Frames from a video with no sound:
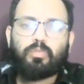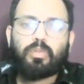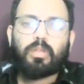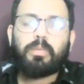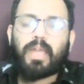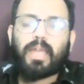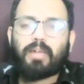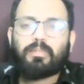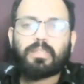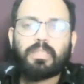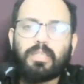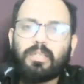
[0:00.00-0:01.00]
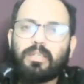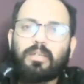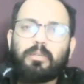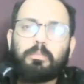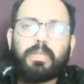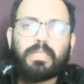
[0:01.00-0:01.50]
will be having the
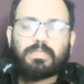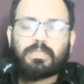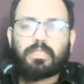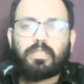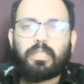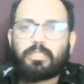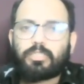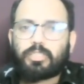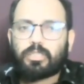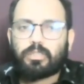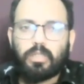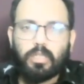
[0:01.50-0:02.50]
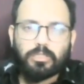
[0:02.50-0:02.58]
basic nature.